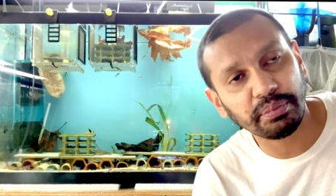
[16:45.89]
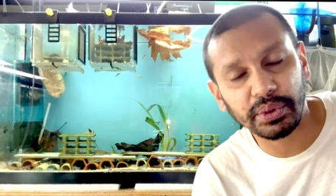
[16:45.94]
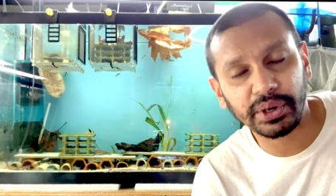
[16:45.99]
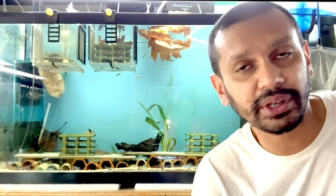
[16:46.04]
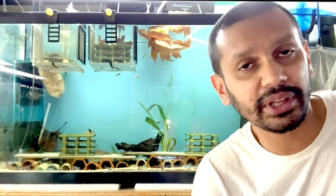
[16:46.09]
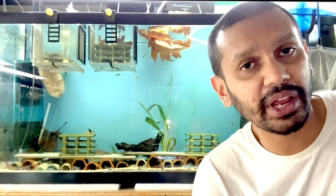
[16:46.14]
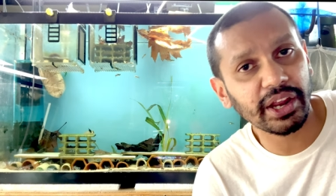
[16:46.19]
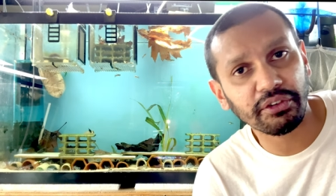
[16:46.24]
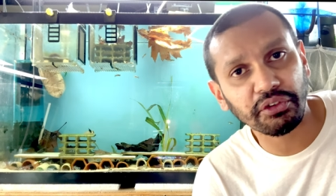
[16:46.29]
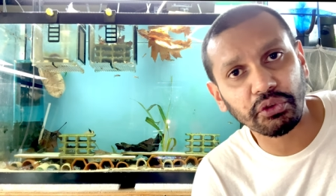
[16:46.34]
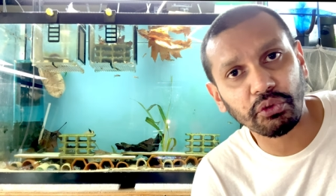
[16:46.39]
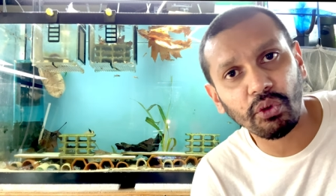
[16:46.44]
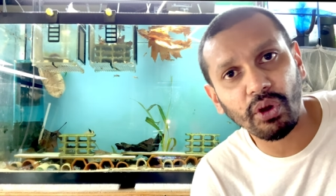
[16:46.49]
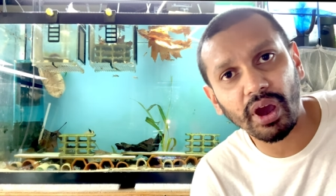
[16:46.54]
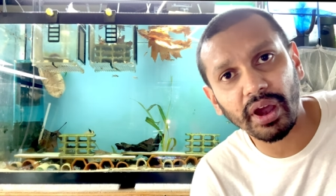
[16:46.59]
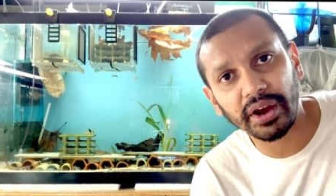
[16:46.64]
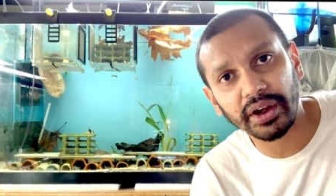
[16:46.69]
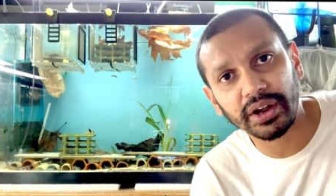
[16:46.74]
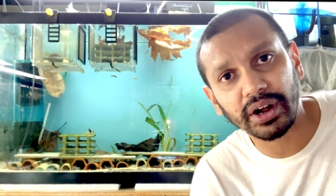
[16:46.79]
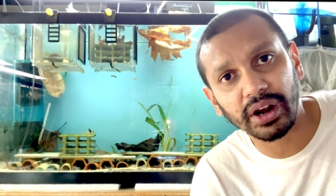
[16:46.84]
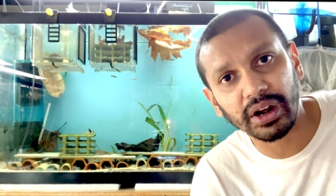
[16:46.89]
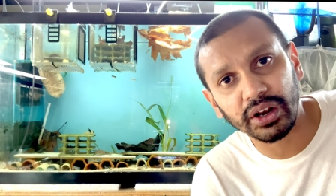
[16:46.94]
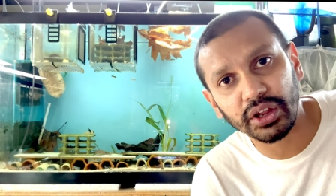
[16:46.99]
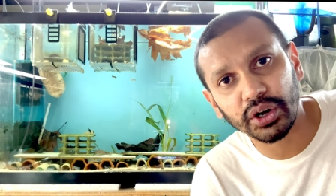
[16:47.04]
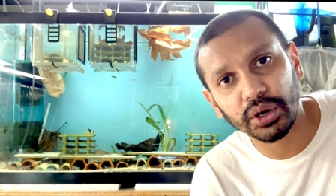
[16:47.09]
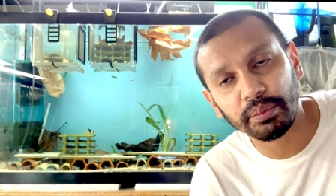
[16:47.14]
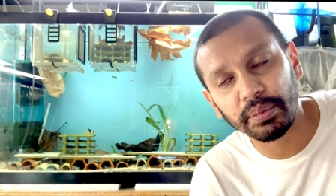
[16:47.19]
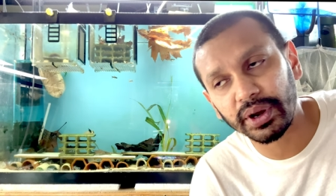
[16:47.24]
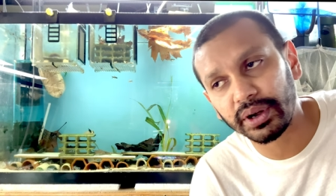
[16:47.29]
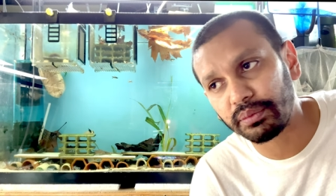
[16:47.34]
But they require a
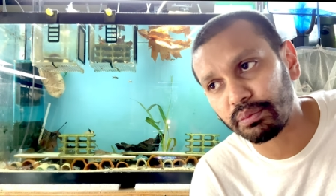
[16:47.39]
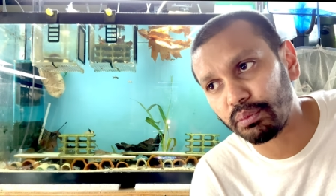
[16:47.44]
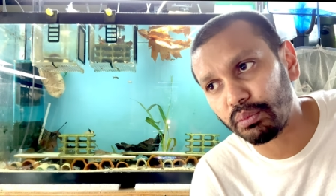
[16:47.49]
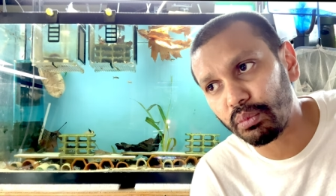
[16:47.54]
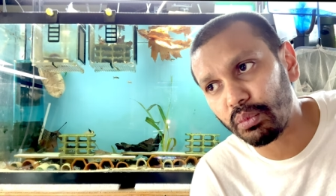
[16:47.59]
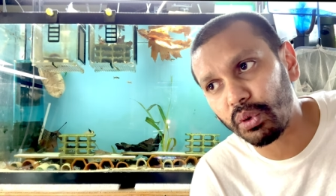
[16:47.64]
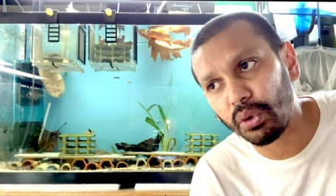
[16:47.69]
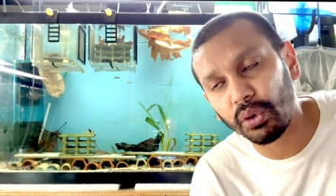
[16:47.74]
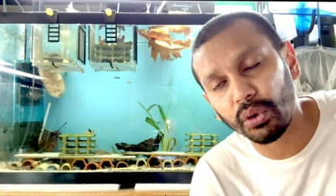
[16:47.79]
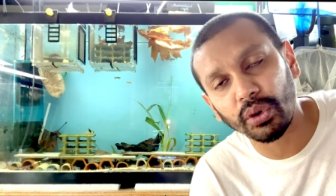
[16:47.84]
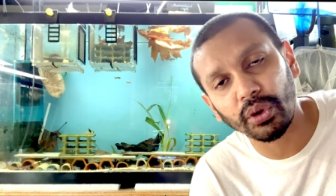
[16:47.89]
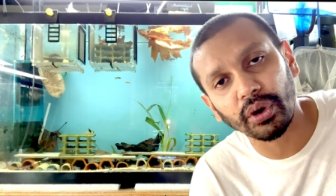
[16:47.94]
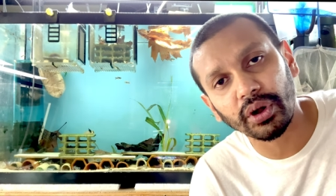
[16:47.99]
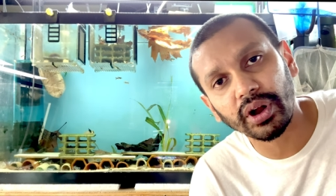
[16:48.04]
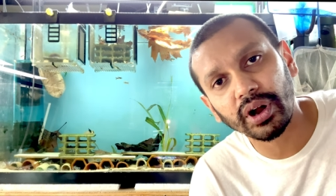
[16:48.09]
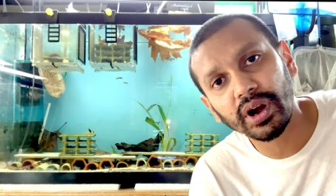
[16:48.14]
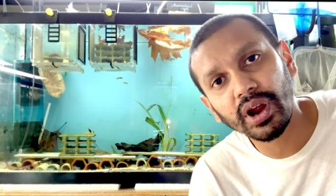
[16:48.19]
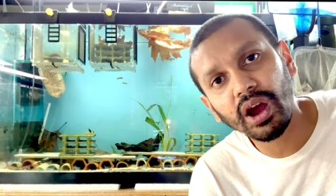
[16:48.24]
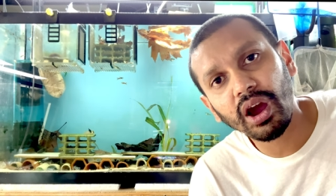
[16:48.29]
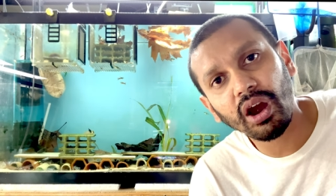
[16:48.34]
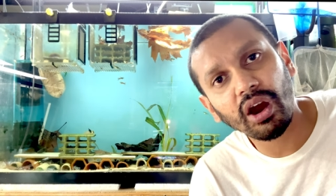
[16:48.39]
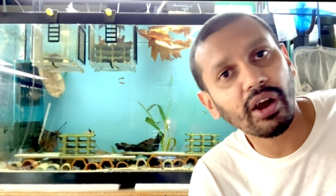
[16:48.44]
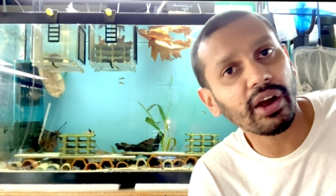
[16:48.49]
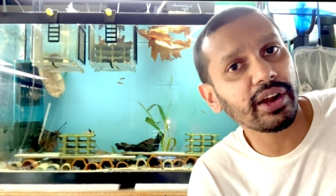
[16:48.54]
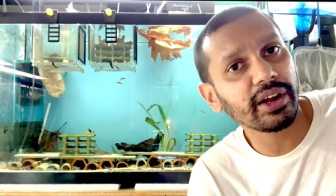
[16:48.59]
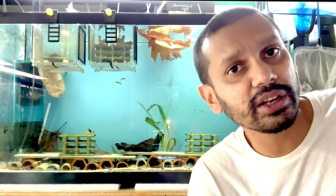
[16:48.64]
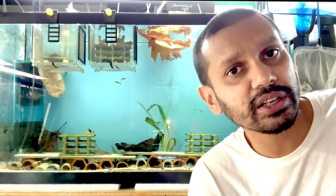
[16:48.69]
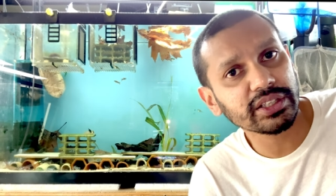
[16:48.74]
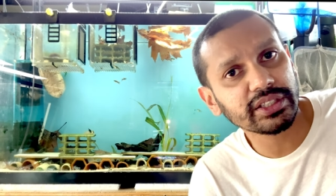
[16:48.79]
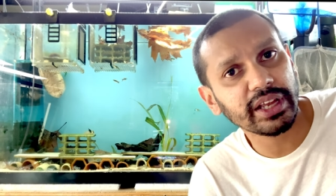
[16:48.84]
little bit more
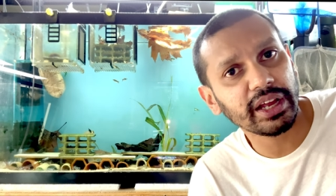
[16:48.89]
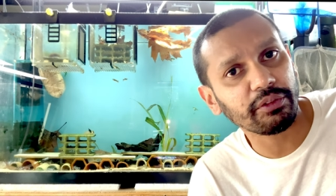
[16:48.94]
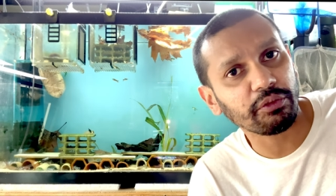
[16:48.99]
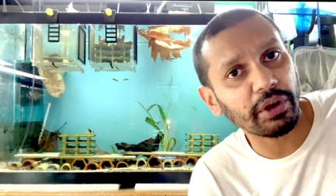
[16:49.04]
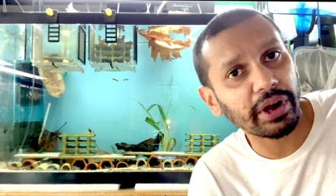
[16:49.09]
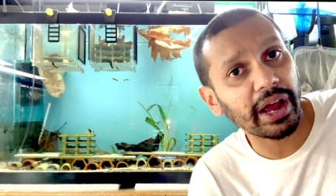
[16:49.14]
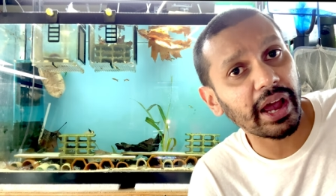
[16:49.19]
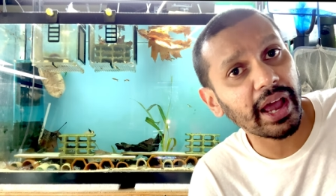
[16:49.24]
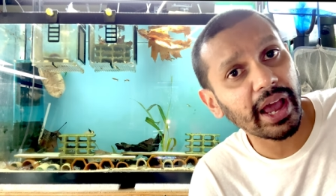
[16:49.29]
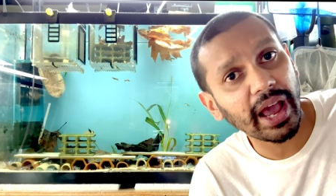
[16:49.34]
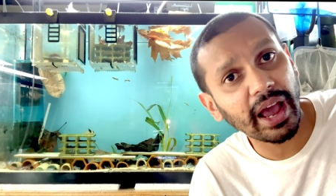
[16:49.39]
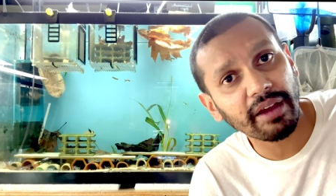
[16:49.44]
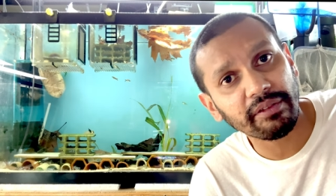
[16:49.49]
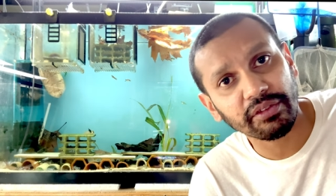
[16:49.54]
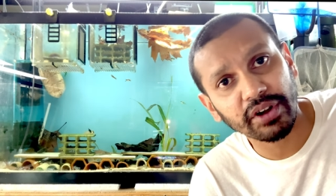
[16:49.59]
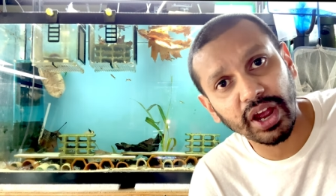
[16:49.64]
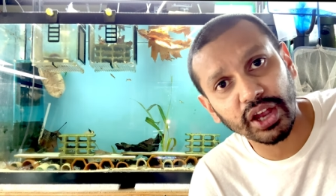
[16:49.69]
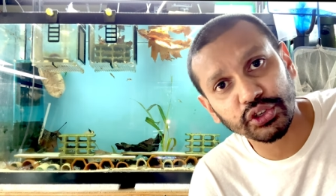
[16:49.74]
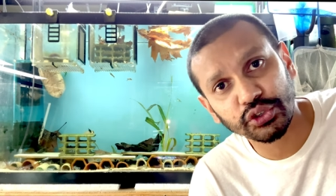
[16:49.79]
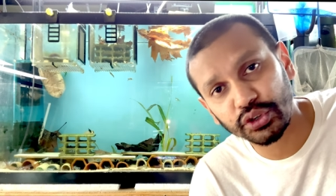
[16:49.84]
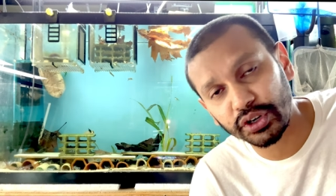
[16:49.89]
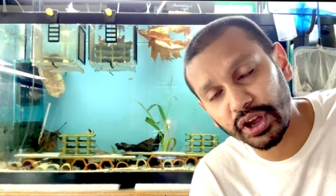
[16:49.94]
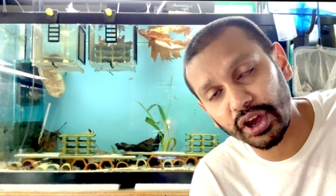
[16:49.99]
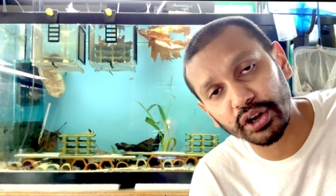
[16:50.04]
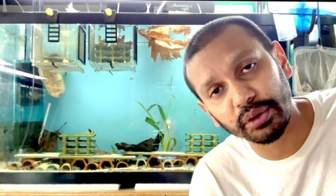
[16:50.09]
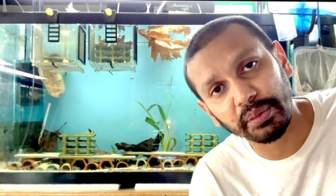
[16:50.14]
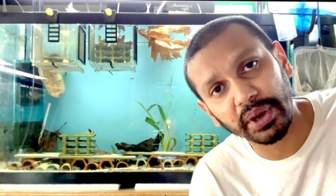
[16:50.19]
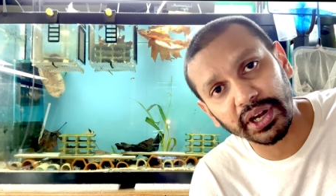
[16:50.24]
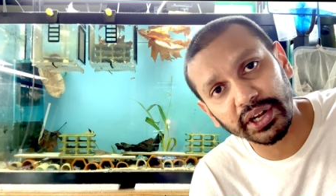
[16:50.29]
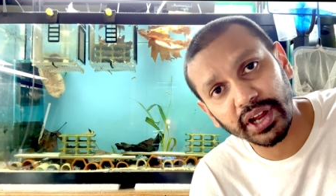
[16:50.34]
hardness than what I have naturally
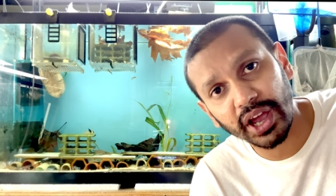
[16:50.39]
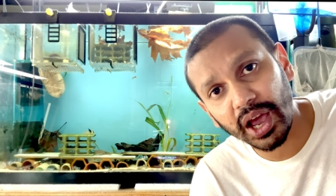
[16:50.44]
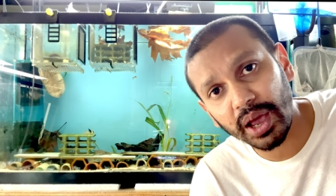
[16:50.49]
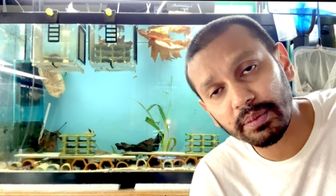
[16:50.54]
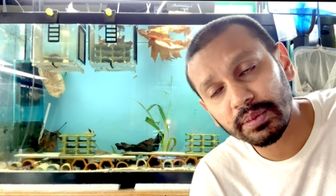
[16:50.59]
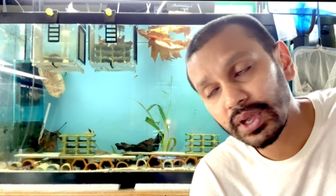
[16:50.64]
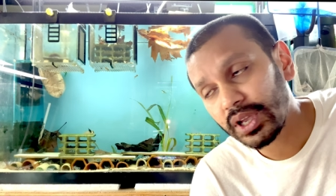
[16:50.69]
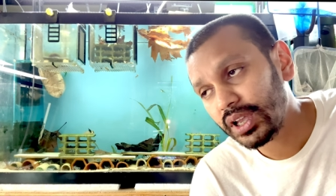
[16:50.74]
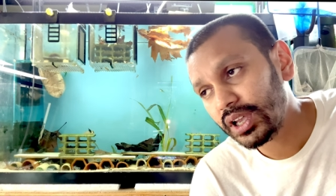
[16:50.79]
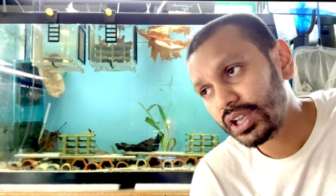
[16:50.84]
out of my tap,